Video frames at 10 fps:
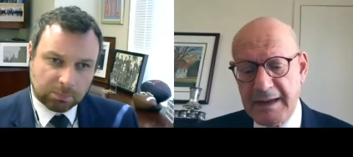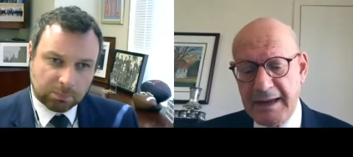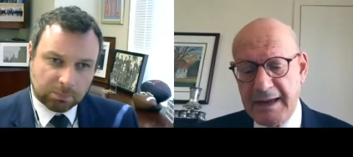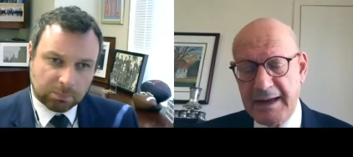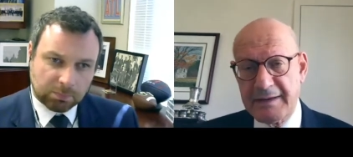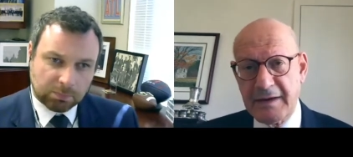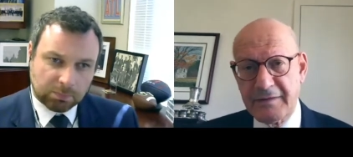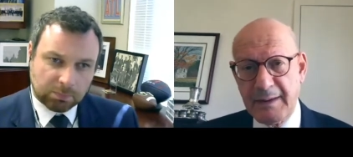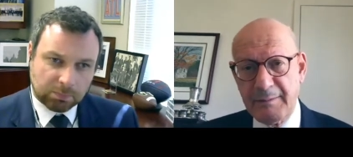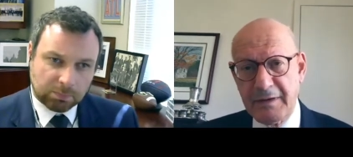Speaker 1: and
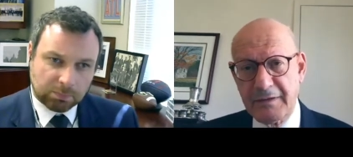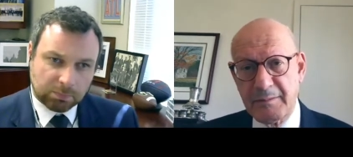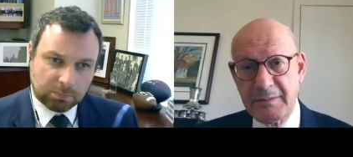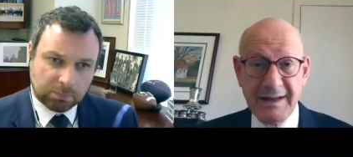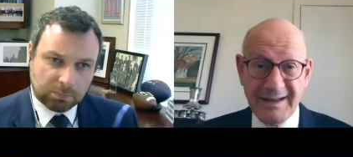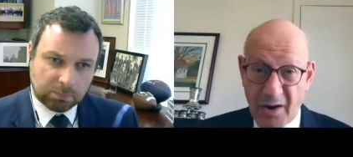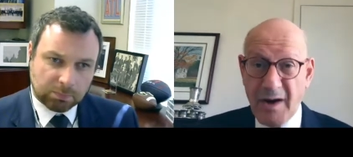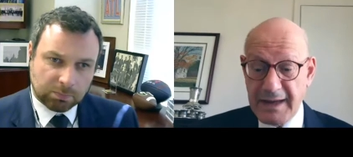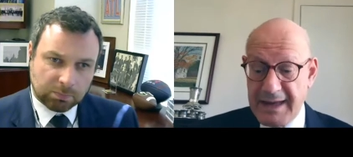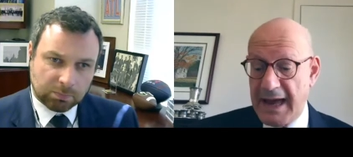anti-Semitism on the
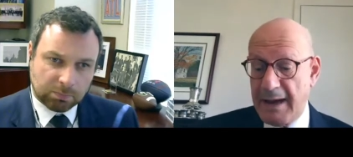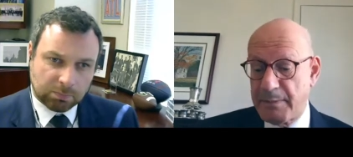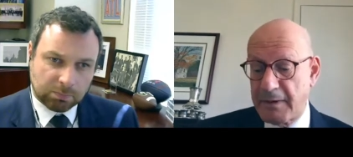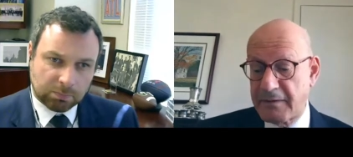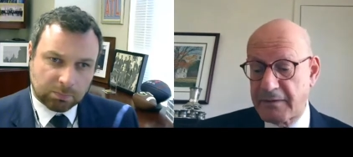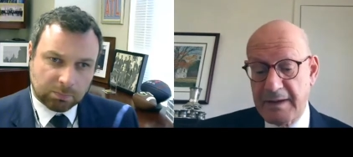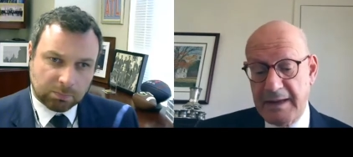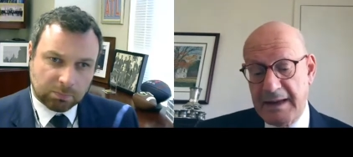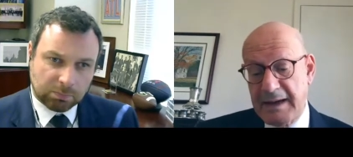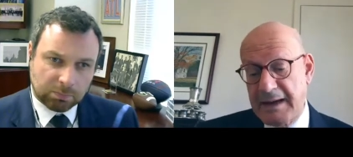campus?
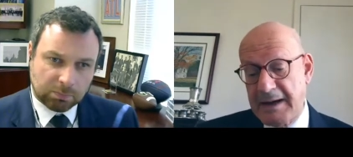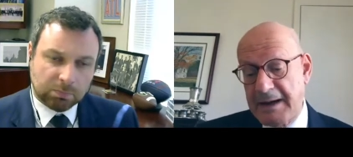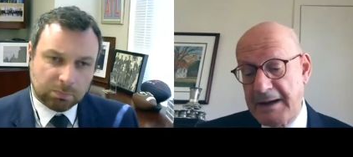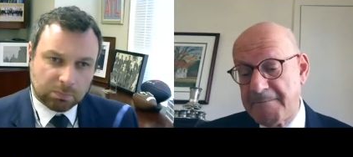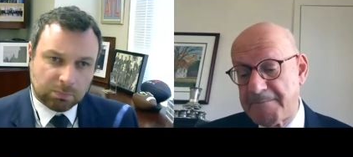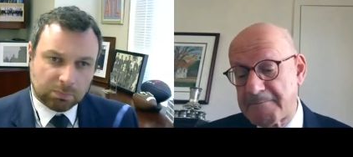Um,